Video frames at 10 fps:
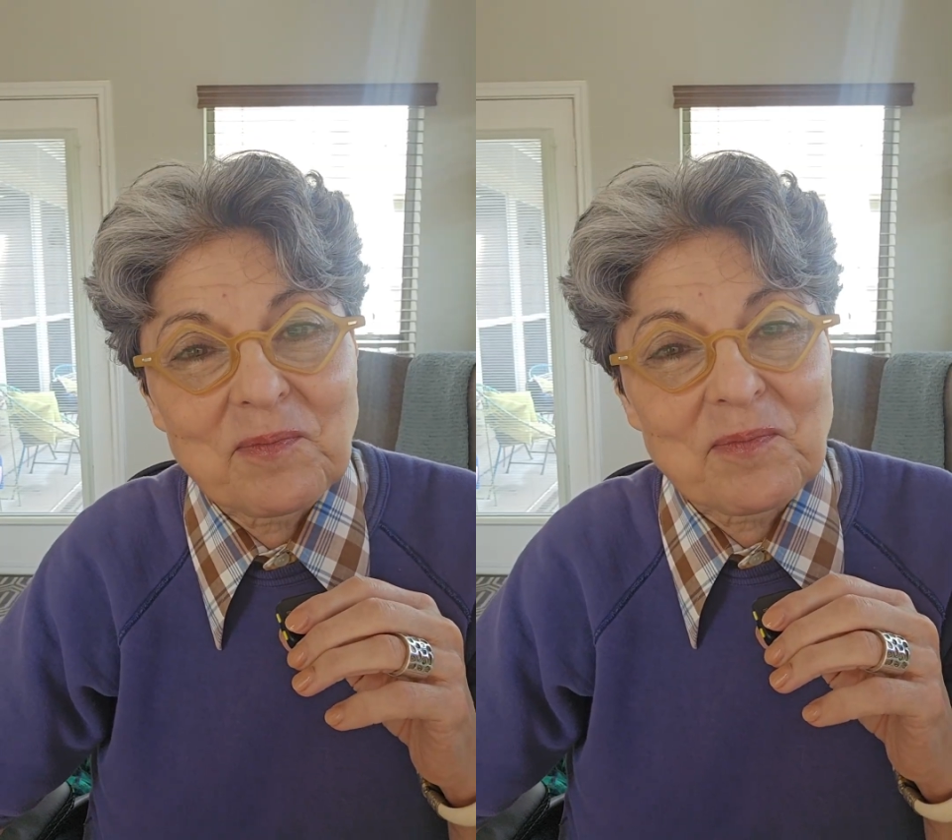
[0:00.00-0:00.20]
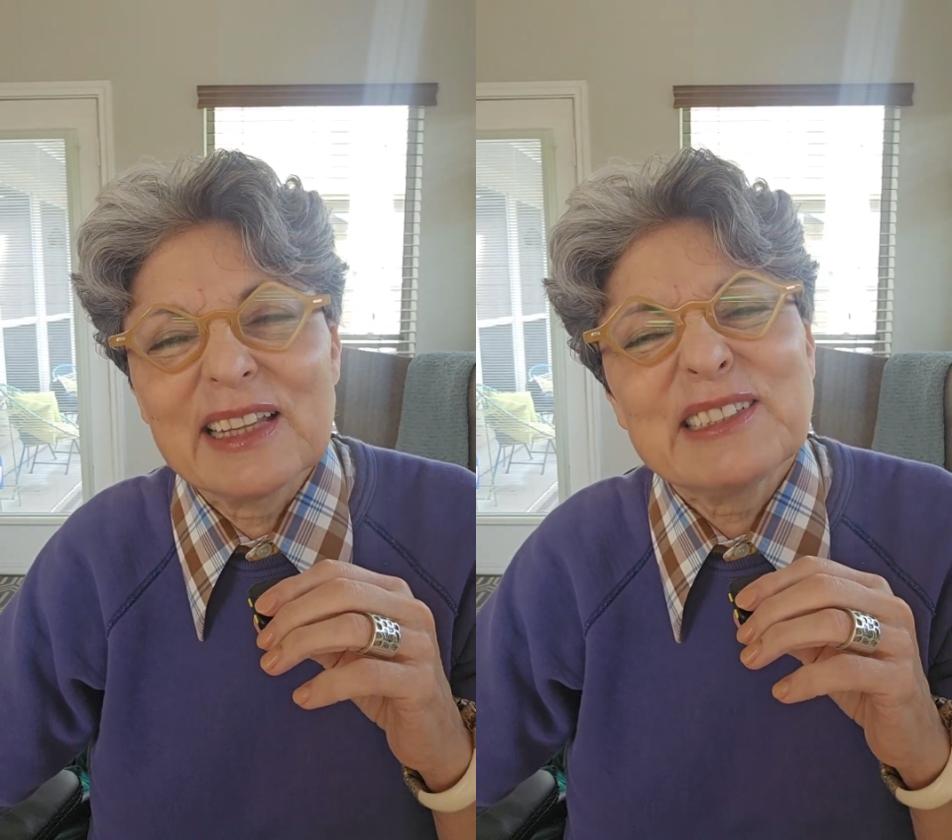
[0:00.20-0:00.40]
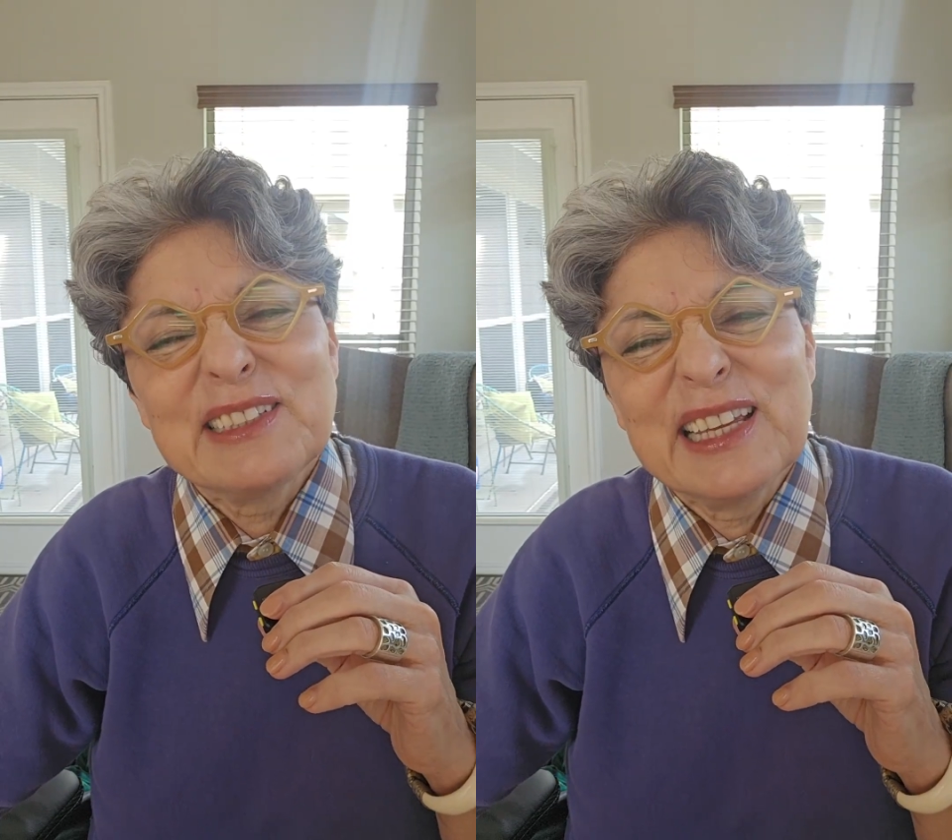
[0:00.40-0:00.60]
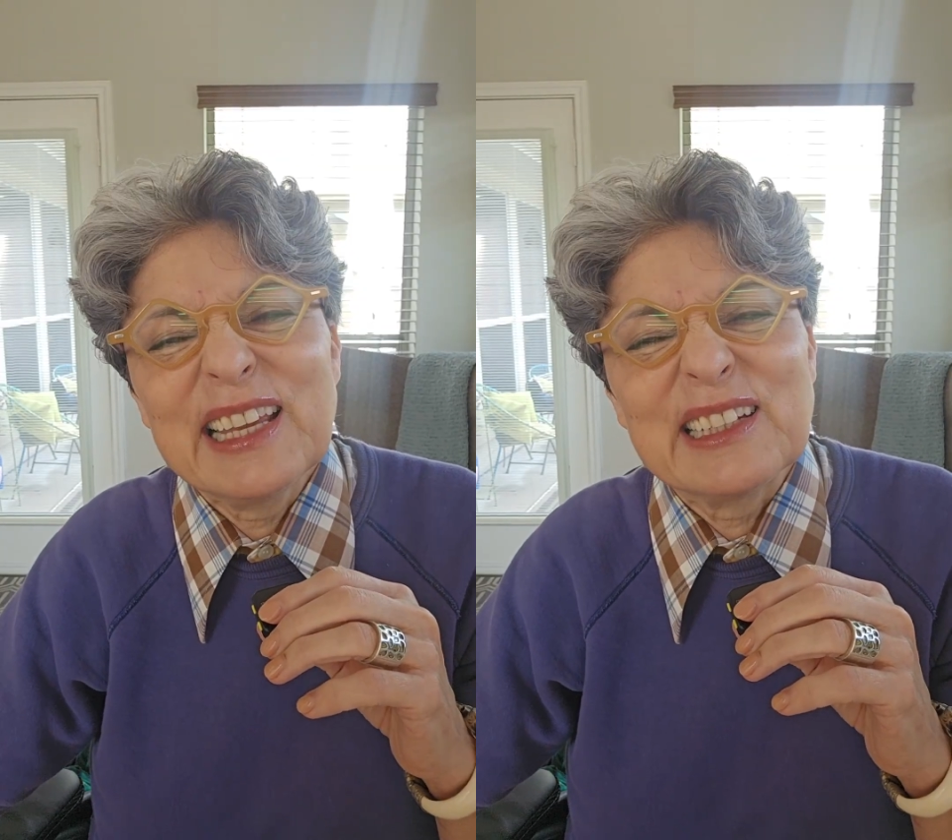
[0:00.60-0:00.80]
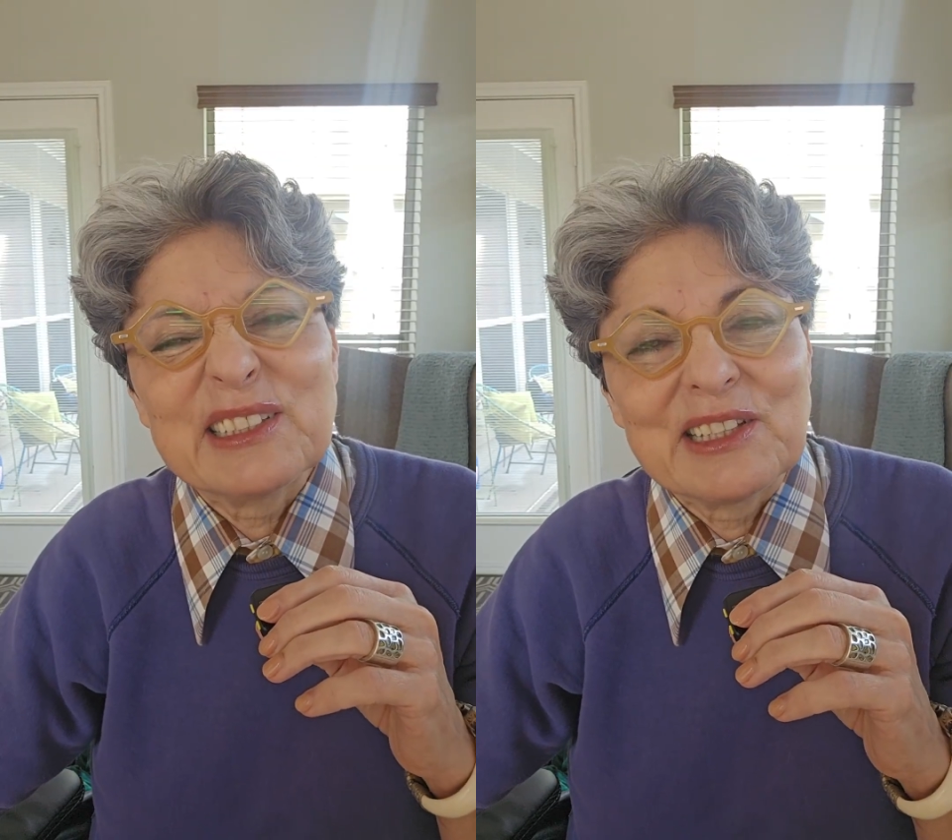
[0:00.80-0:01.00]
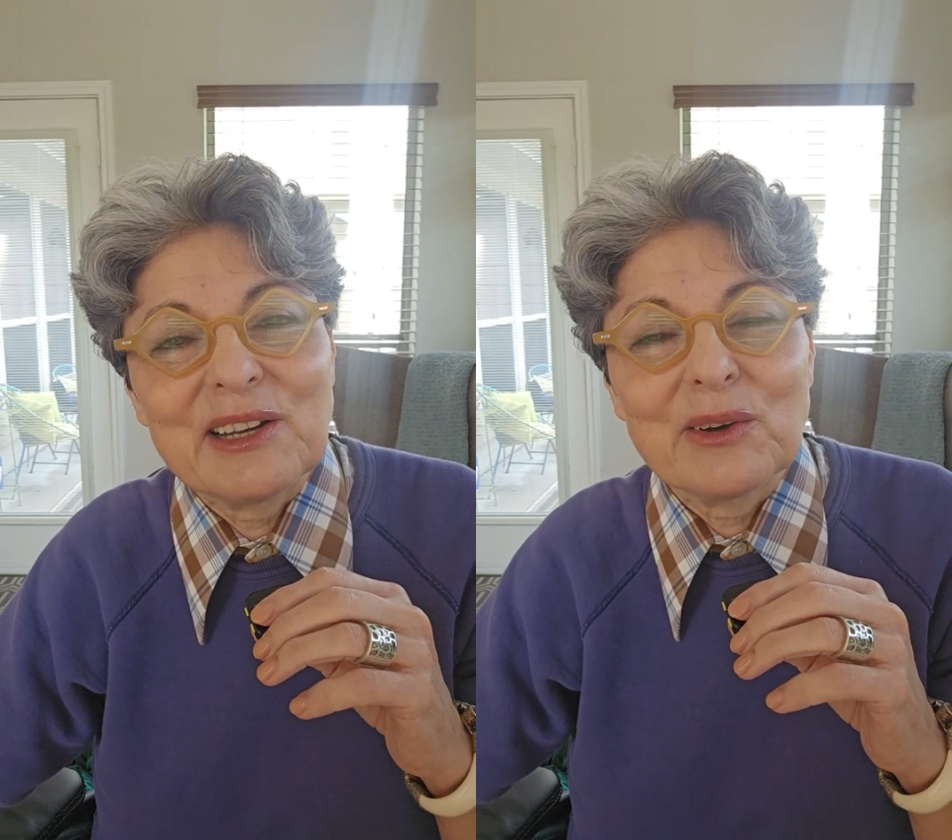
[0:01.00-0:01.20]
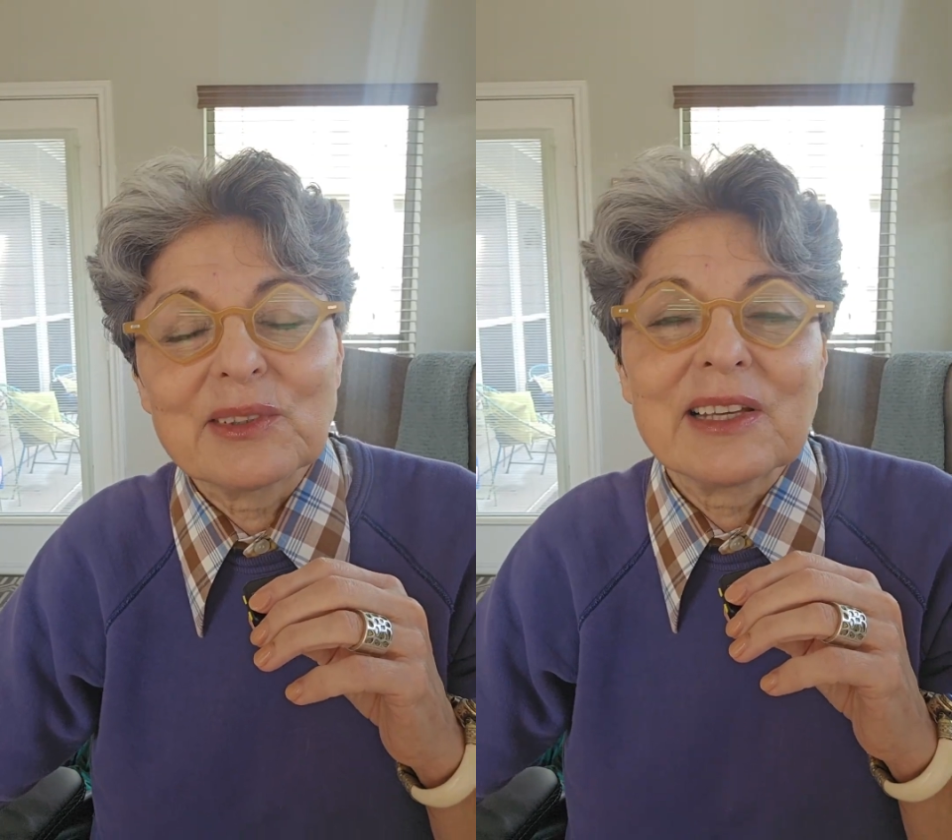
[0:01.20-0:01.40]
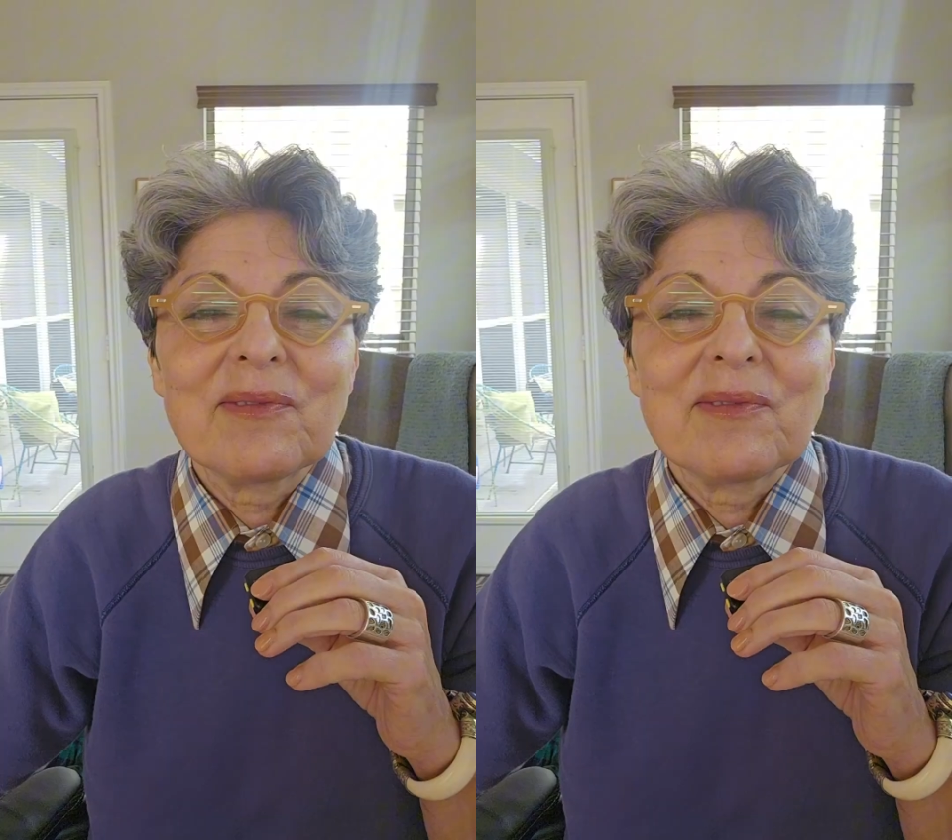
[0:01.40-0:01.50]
Let's dig into CNote.